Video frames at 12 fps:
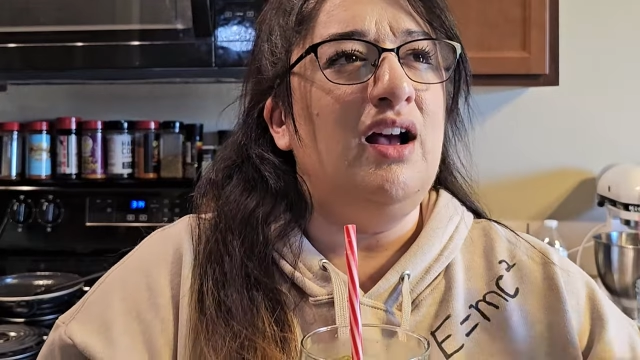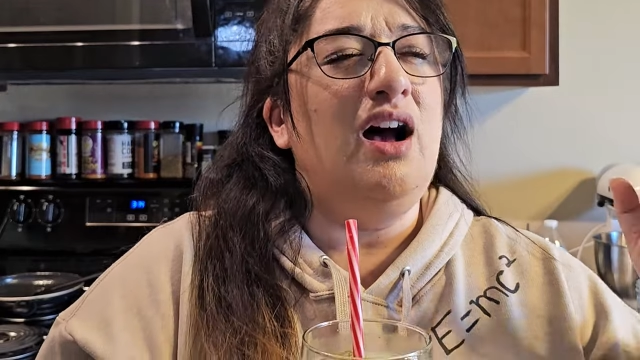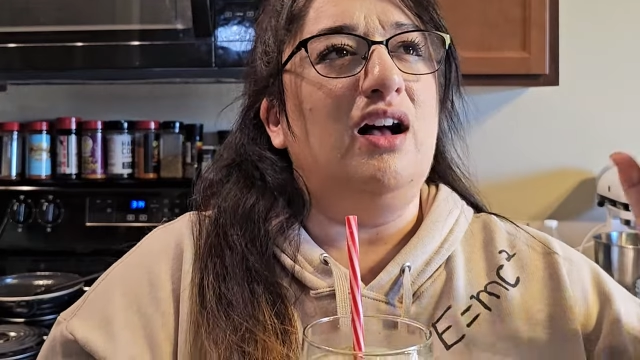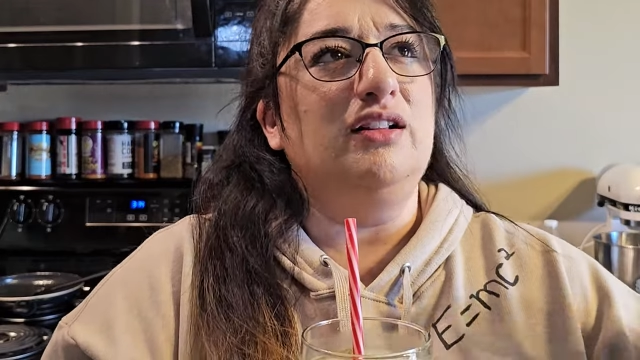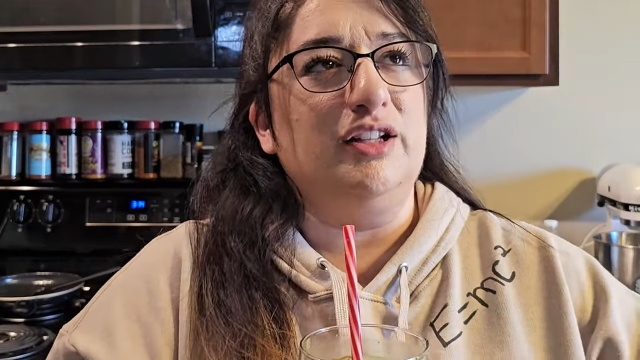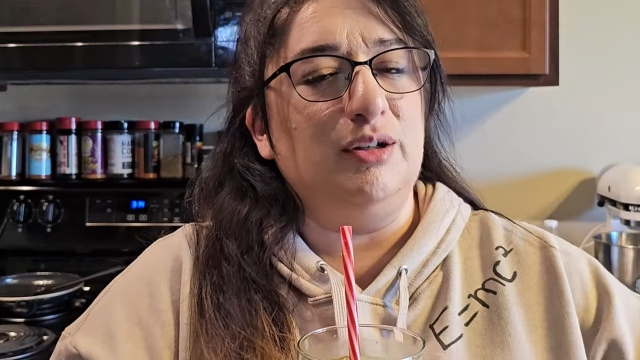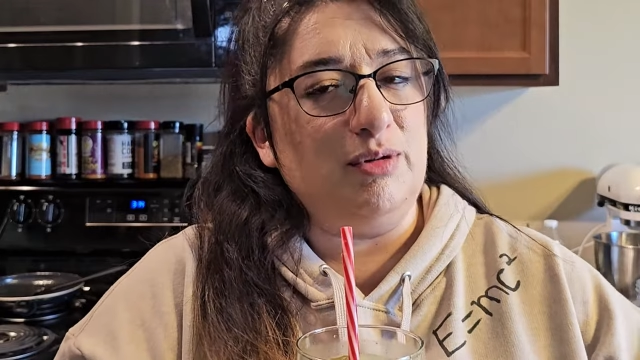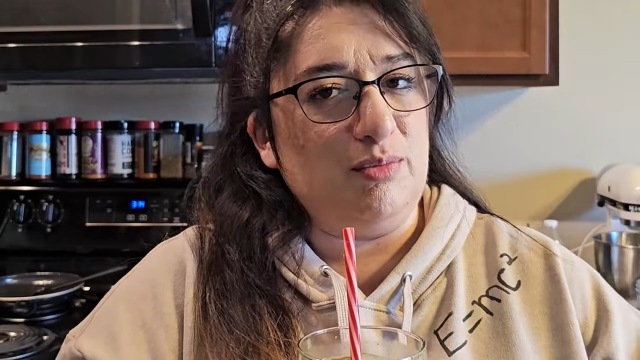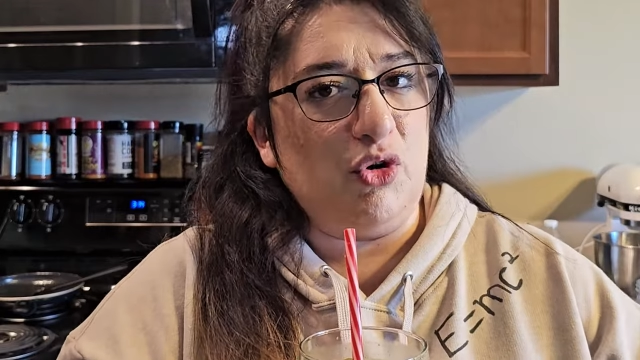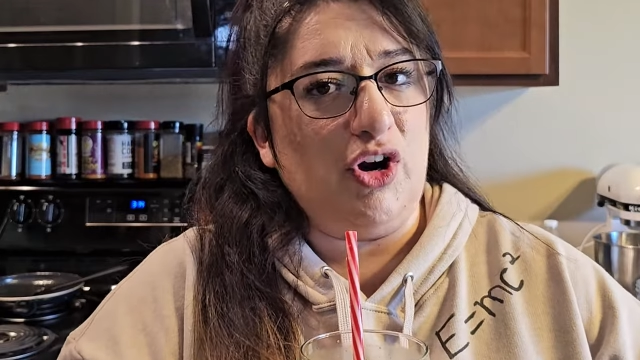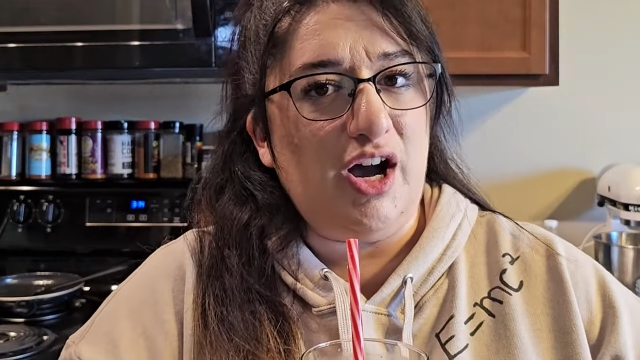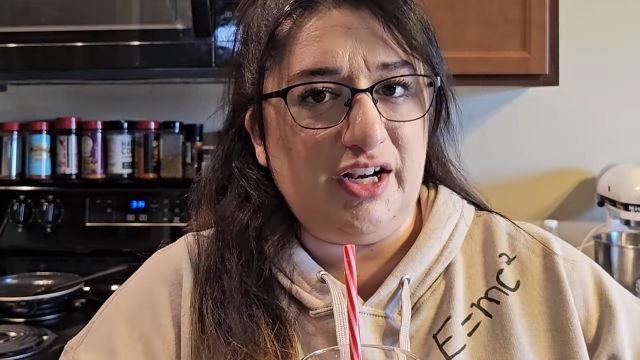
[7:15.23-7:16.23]
a little bit
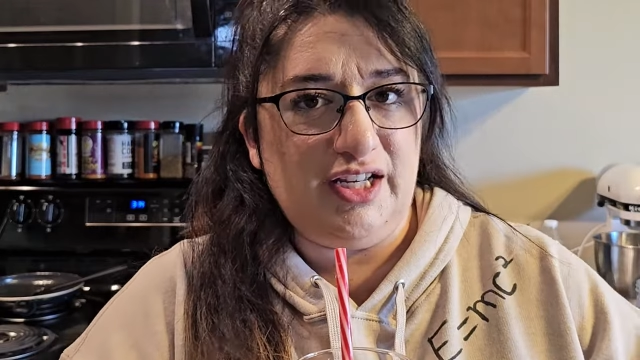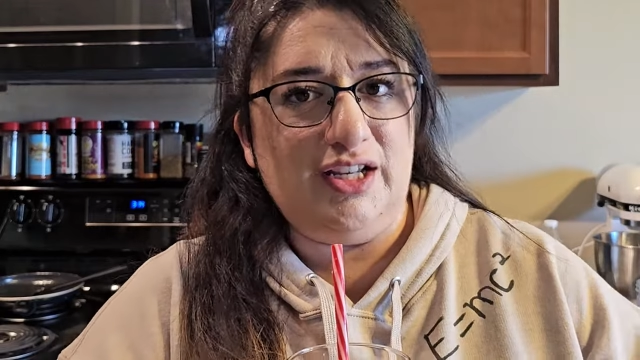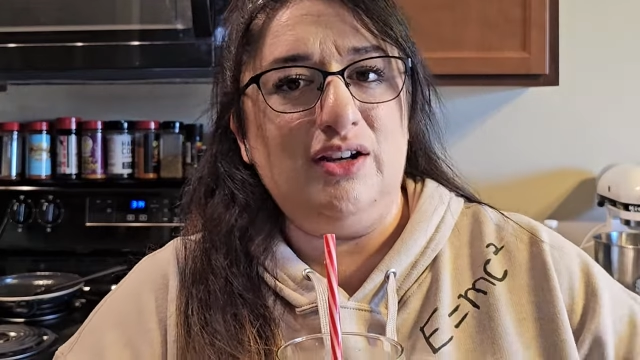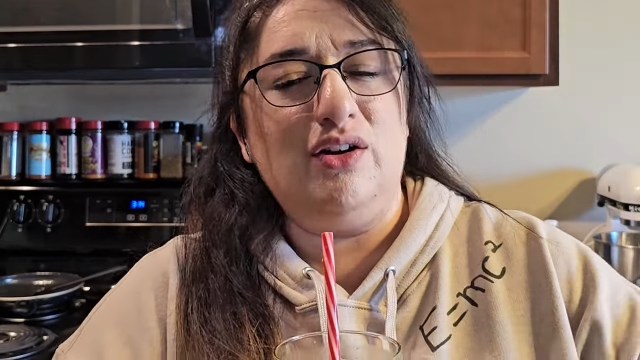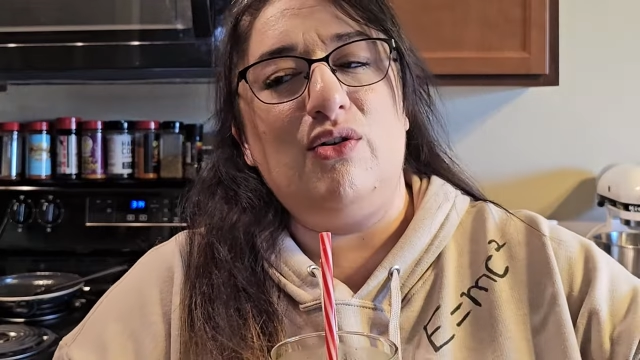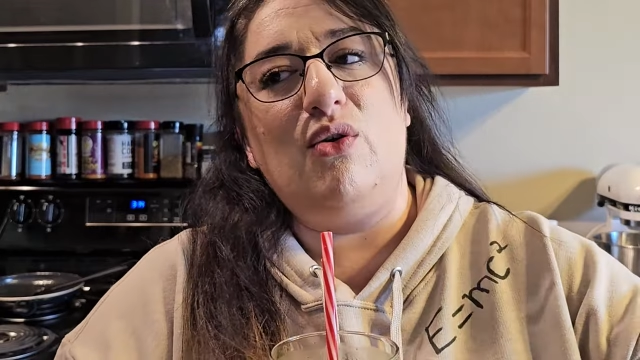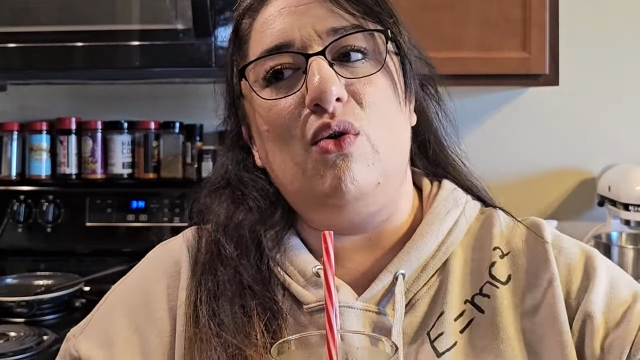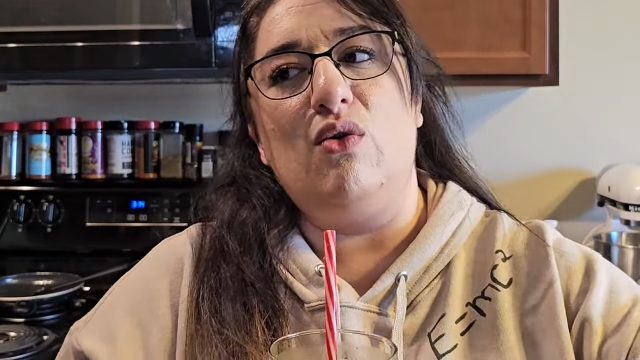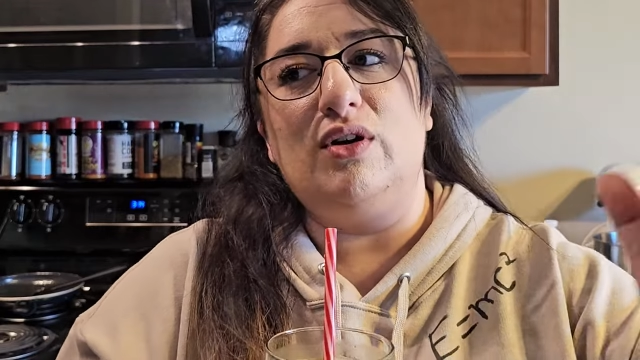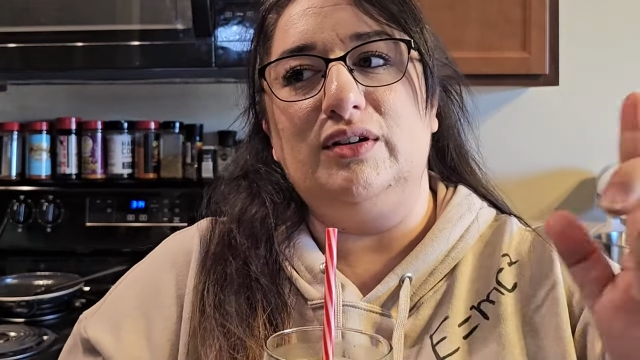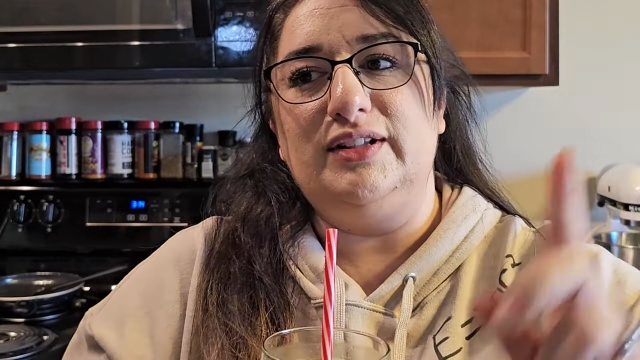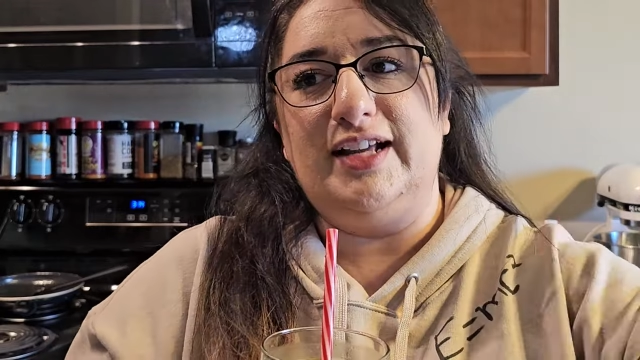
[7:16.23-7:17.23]
more honey
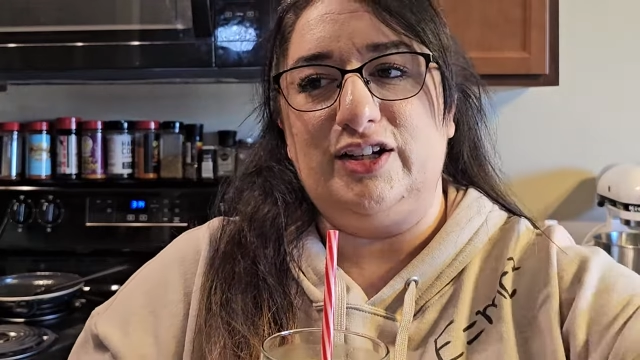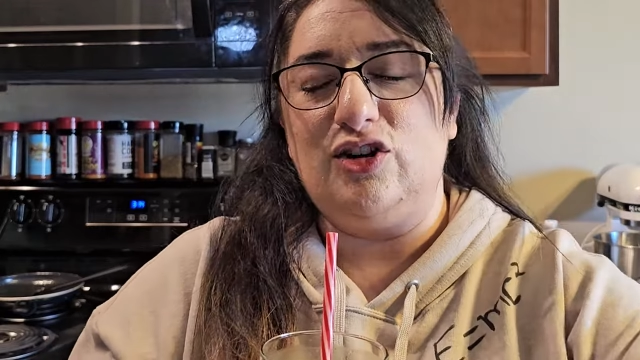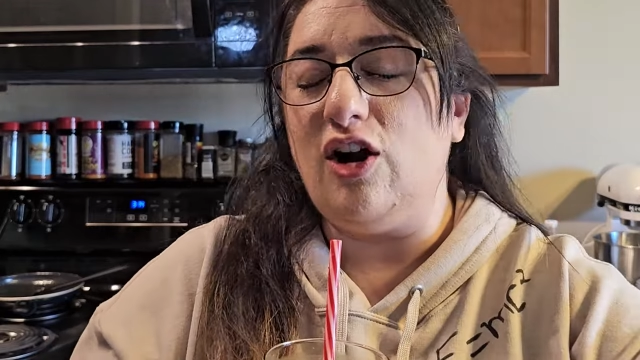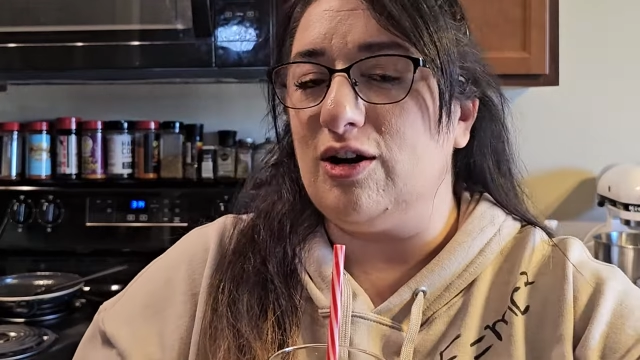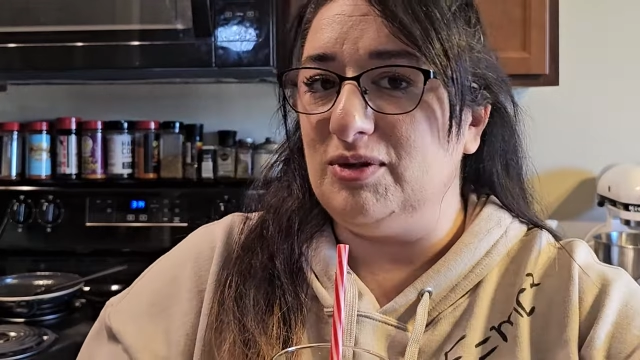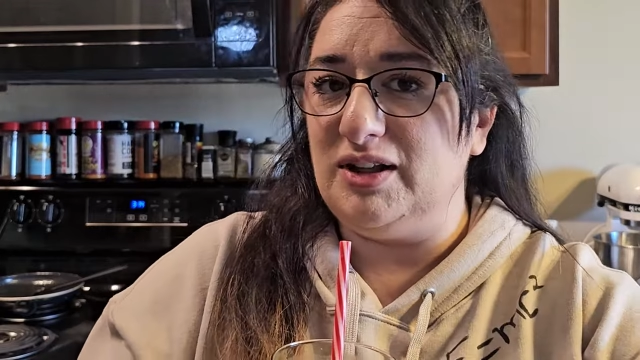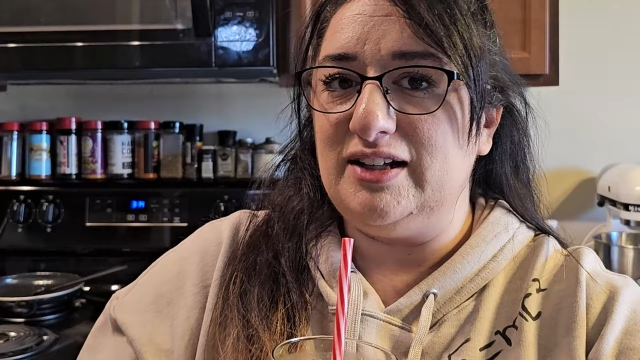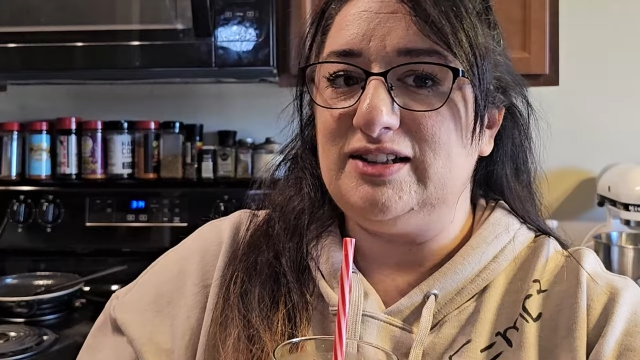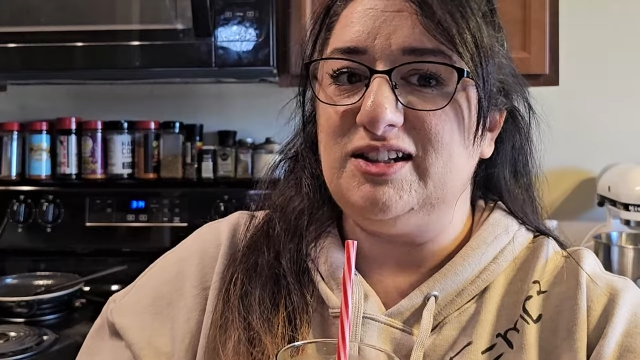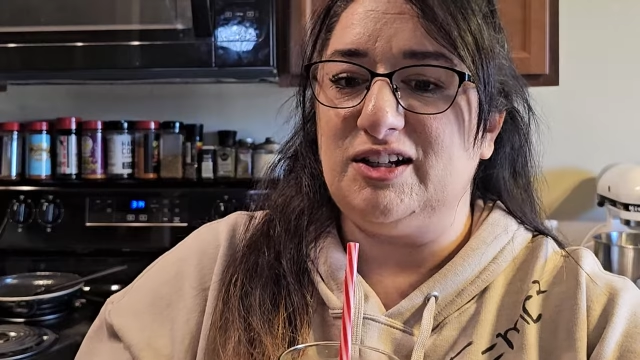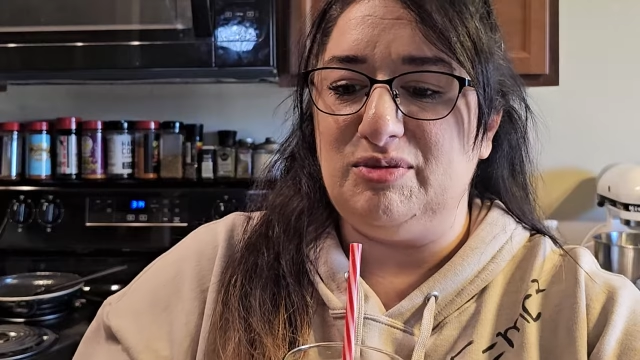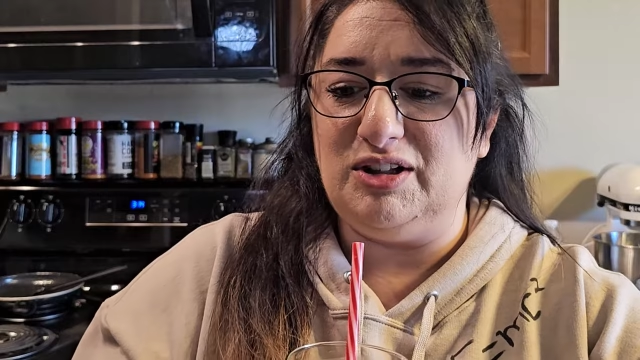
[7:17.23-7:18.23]
or let it caramelize a
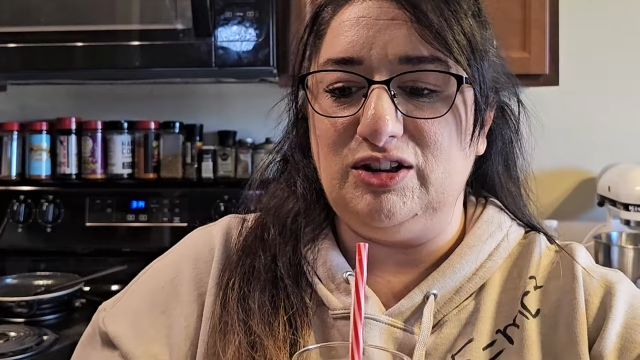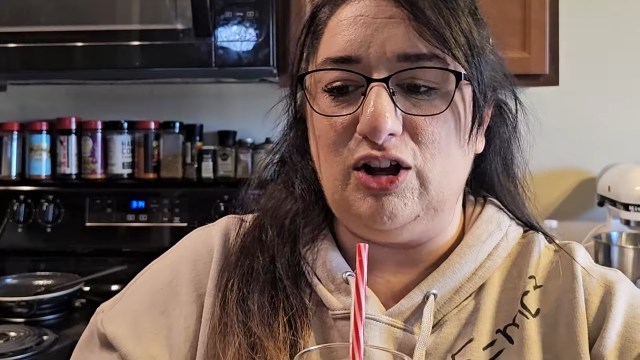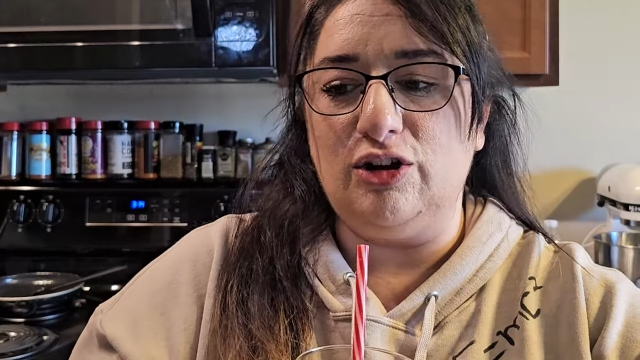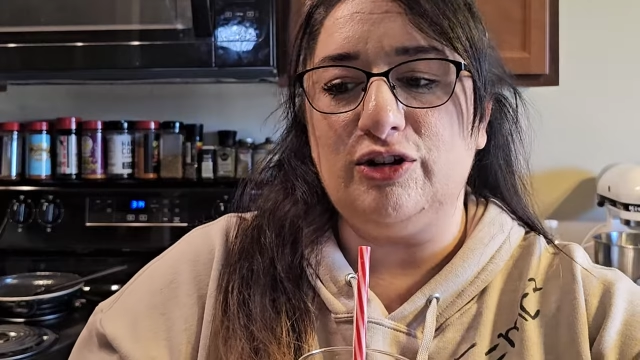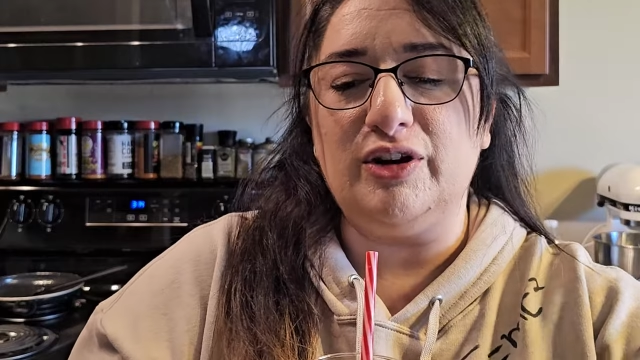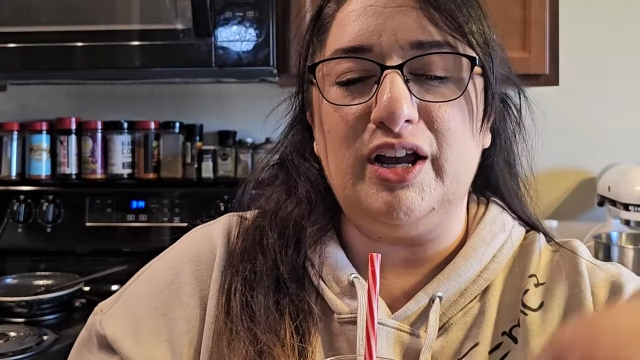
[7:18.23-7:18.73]
little bit longer,